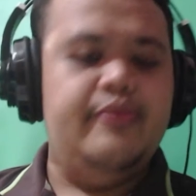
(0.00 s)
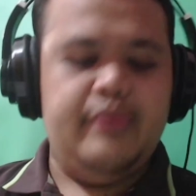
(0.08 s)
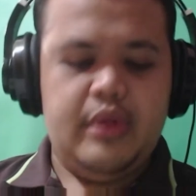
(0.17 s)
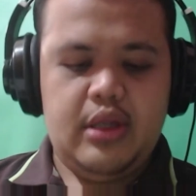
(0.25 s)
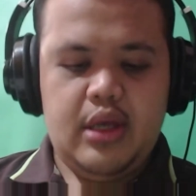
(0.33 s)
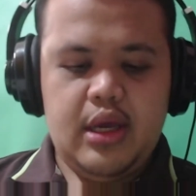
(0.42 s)

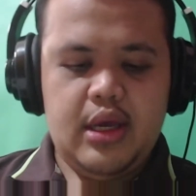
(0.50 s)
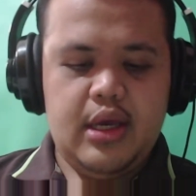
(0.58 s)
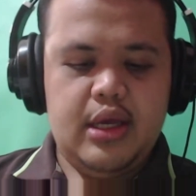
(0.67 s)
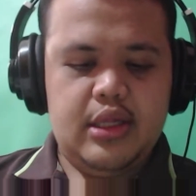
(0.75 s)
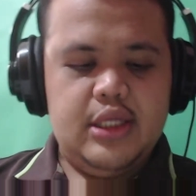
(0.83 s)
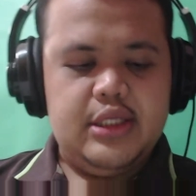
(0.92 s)

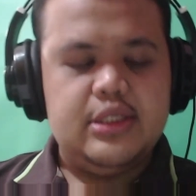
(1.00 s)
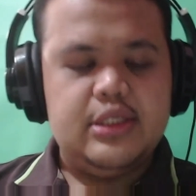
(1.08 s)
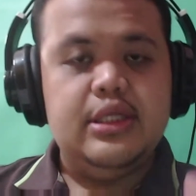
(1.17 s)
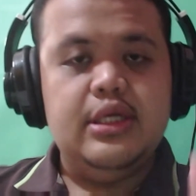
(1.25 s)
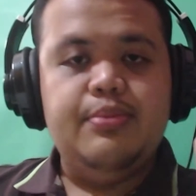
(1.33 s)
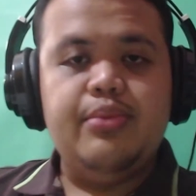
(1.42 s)
And this is
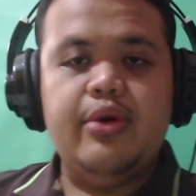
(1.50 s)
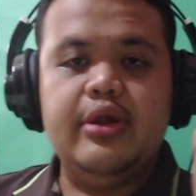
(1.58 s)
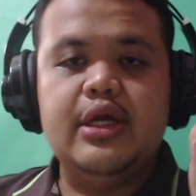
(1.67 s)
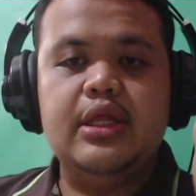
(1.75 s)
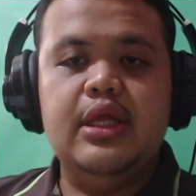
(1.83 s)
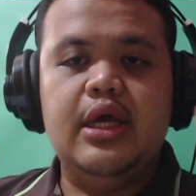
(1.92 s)
the
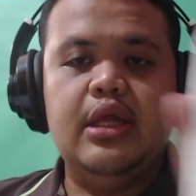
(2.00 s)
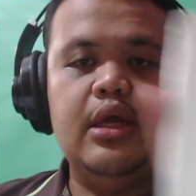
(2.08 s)
product that I